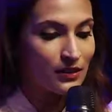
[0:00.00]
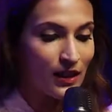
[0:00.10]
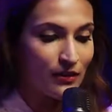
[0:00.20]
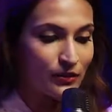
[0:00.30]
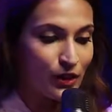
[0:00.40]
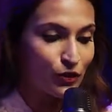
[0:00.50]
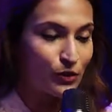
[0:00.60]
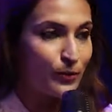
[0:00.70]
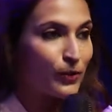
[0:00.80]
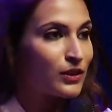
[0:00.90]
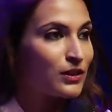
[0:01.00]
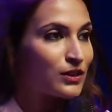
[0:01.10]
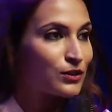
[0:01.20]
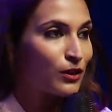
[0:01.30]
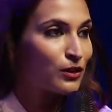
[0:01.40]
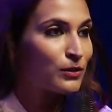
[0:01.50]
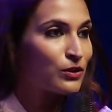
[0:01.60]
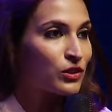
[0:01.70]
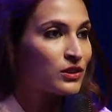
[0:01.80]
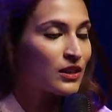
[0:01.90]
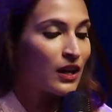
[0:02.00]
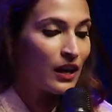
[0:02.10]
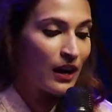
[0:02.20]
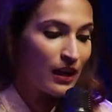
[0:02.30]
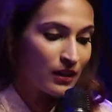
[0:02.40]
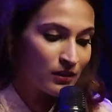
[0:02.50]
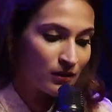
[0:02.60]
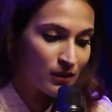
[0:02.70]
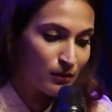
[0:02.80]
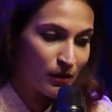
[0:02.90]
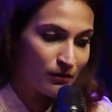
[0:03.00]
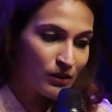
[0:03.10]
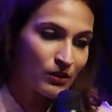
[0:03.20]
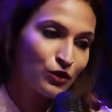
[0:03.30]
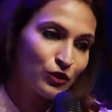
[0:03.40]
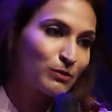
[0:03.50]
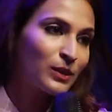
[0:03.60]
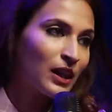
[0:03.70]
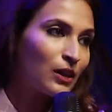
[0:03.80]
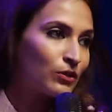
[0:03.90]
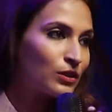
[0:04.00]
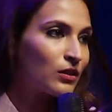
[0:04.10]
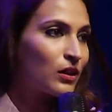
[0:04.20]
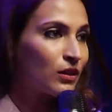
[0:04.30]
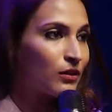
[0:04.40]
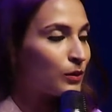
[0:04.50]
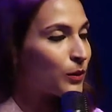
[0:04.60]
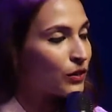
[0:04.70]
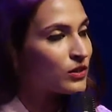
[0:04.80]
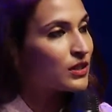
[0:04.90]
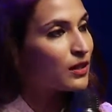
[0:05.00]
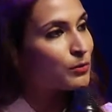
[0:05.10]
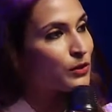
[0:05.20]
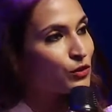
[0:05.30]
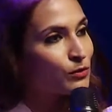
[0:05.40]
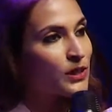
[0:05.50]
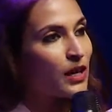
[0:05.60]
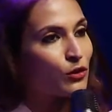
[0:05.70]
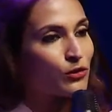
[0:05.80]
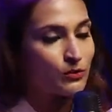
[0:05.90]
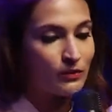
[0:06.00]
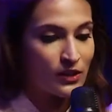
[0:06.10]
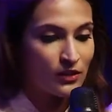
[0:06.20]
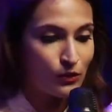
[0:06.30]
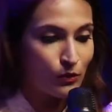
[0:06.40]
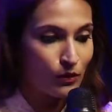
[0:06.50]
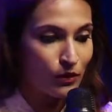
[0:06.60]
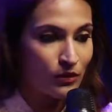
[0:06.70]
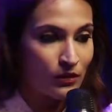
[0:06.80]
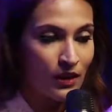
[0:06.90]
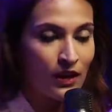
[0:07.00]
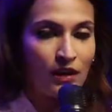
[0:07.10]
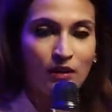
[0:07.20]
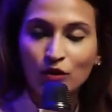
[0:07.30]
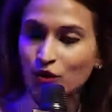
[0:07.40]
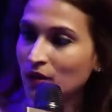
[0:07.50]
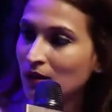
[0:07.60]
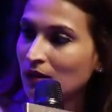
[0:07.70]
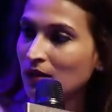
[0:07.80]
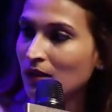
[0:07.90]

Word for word: that I've touched upon in these documentaries. And Cinema Veeran should be out, uh, the one on Stuntman should be out very soon on digital